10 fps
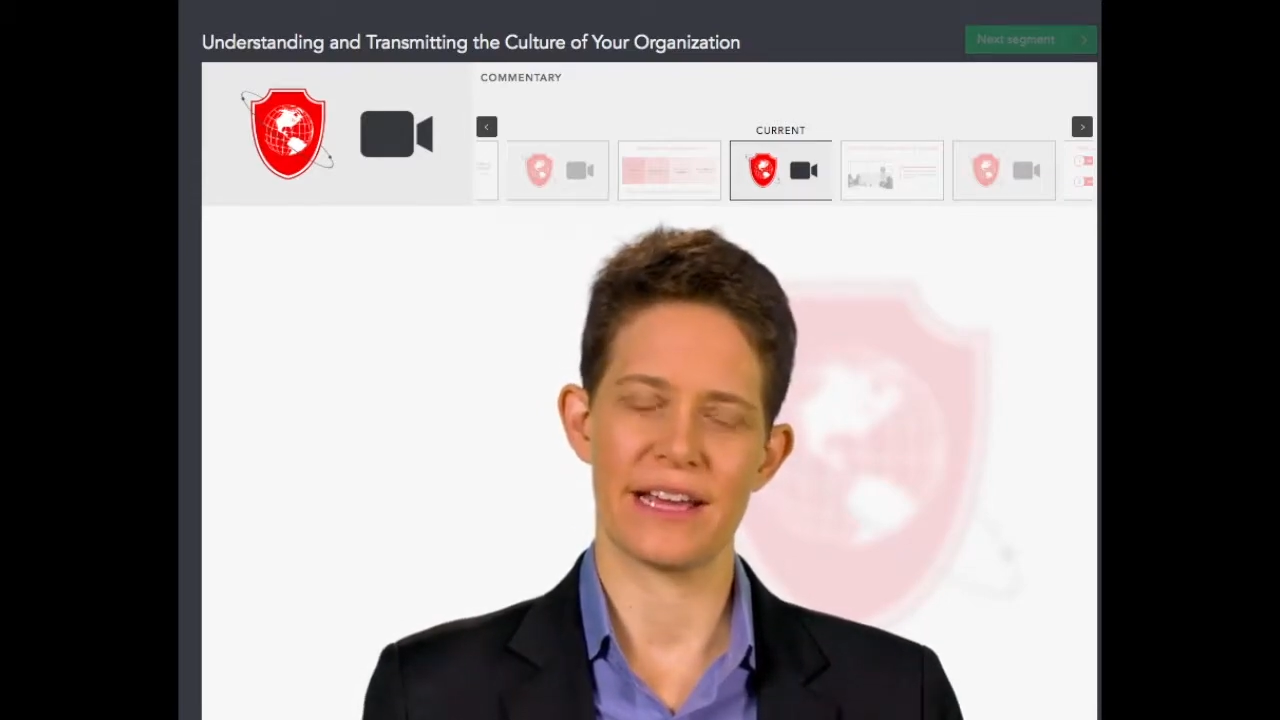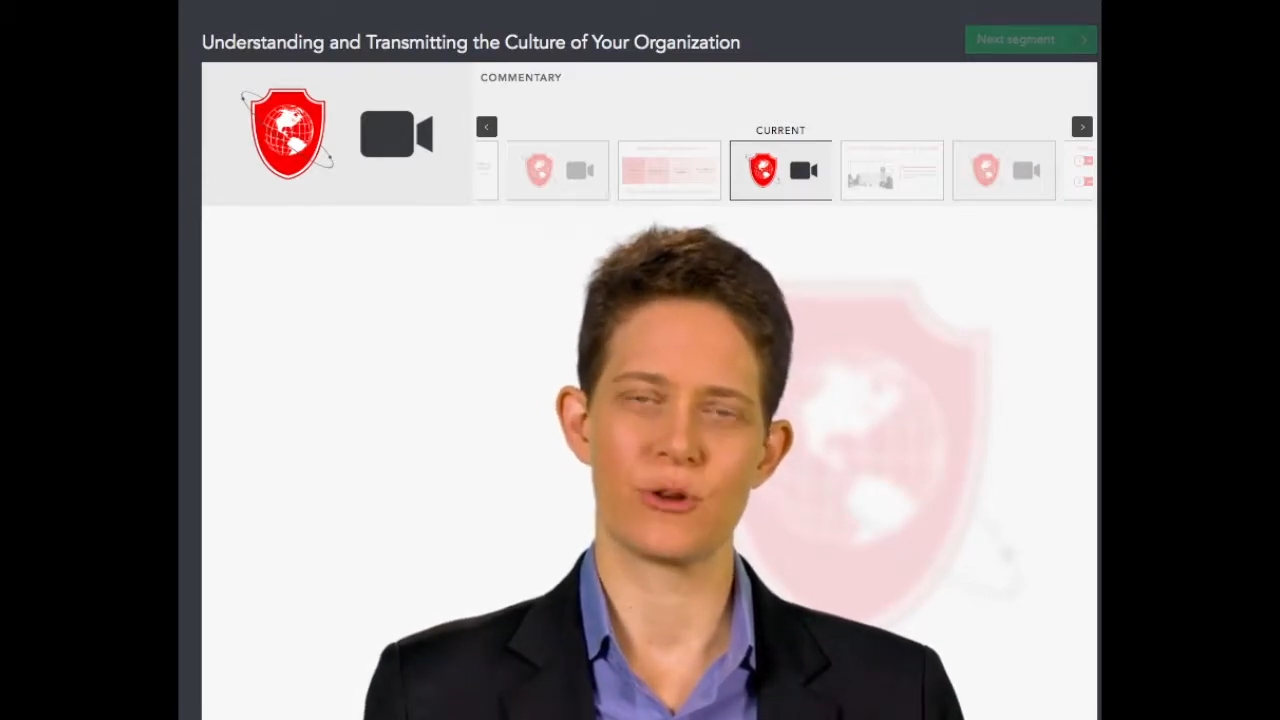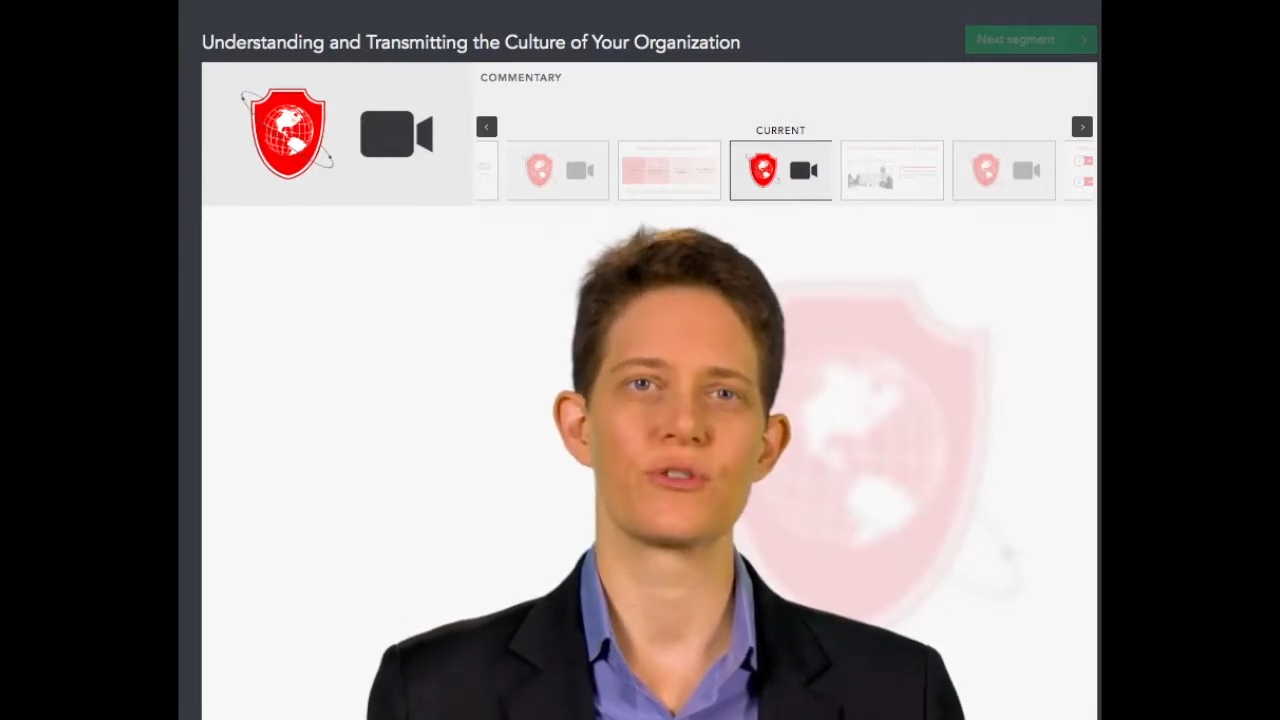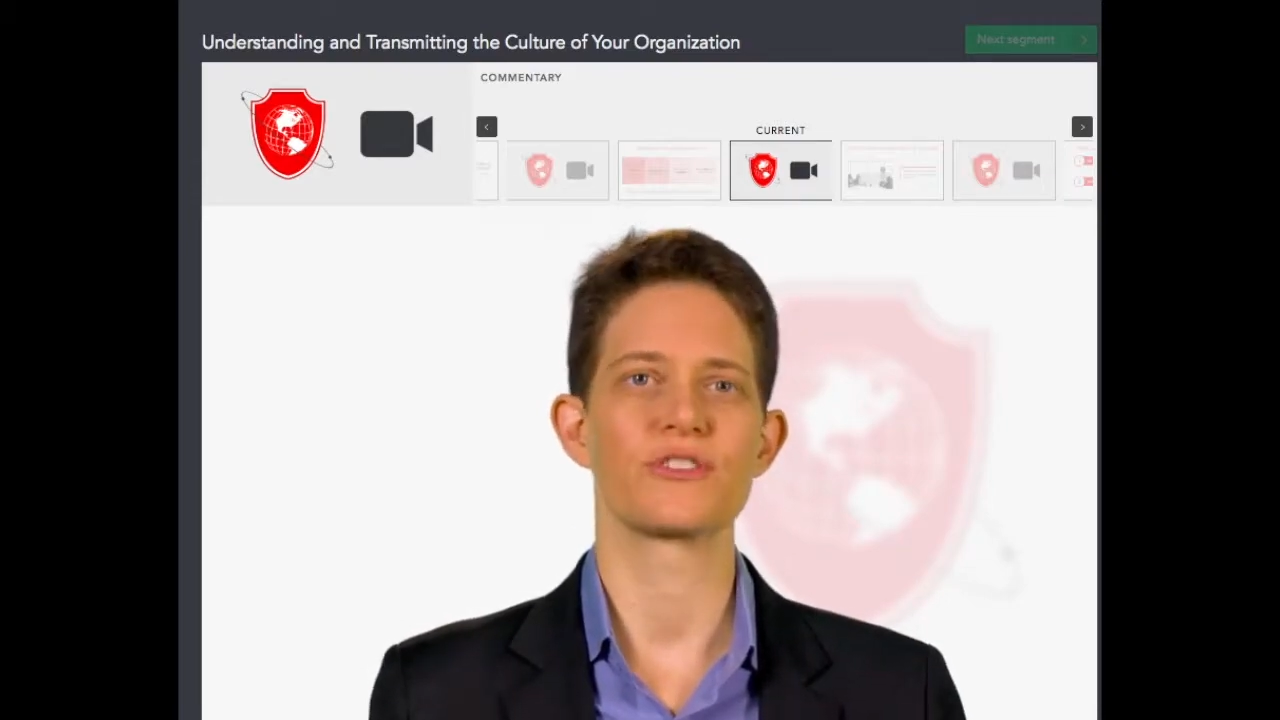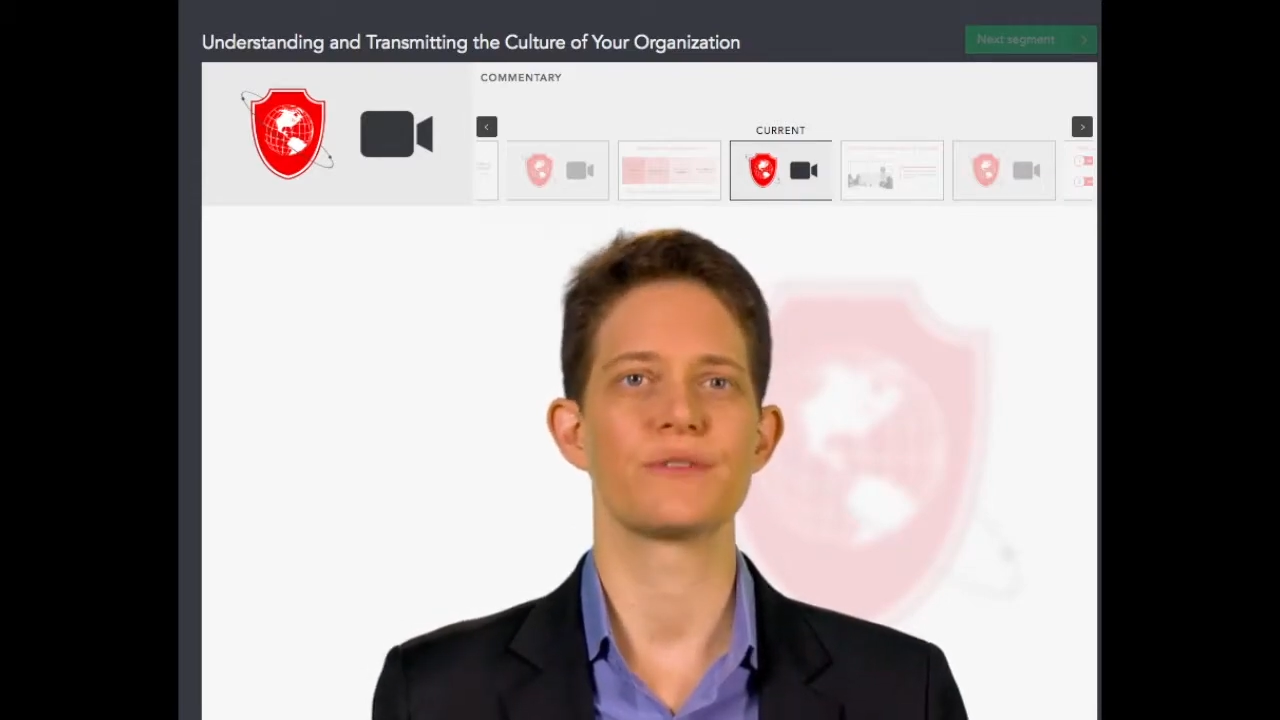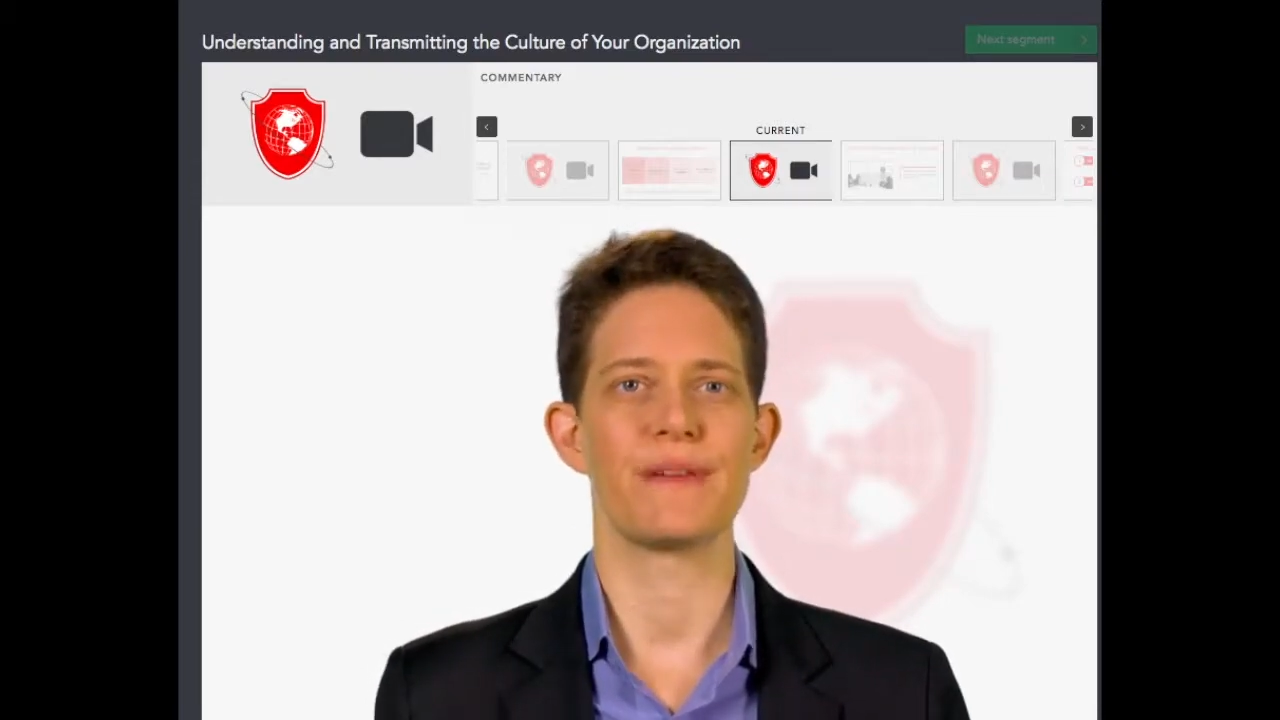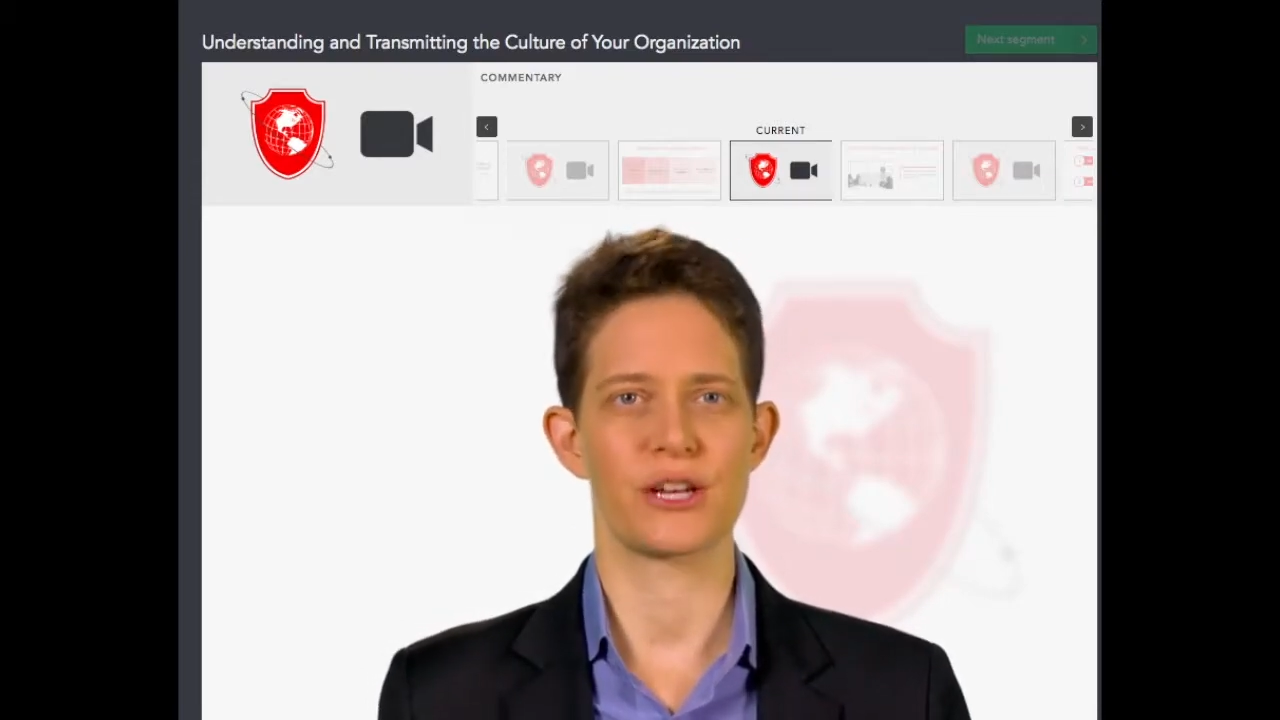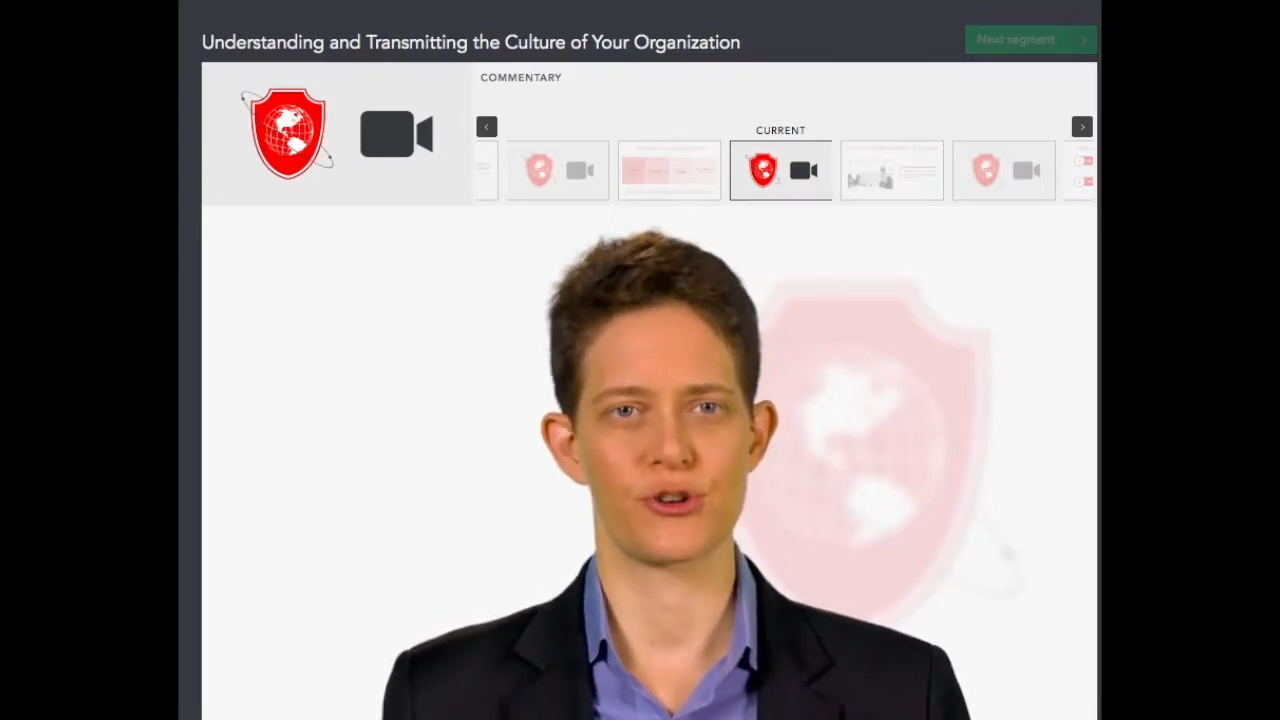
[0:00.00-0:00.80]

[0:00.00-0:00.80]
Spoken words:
in order to make